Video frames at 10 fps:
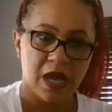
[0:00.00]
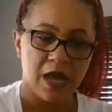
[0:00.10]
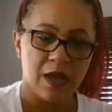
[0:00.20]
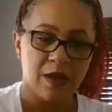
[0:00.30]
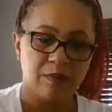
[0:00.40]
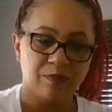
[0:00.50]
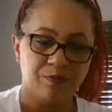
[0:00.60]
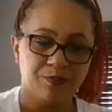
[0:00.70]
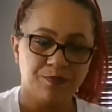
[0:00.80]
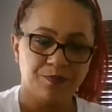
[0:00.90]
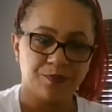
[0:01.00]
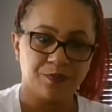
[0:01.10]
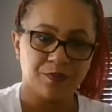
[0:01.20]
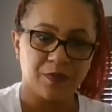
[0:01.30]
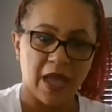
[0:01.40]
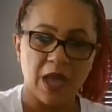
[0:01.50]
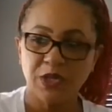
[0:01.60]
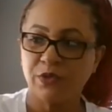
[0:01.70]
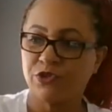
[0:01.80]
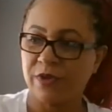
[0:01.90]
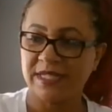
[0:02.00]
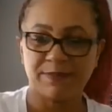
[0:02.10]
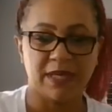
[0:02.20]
um, how you address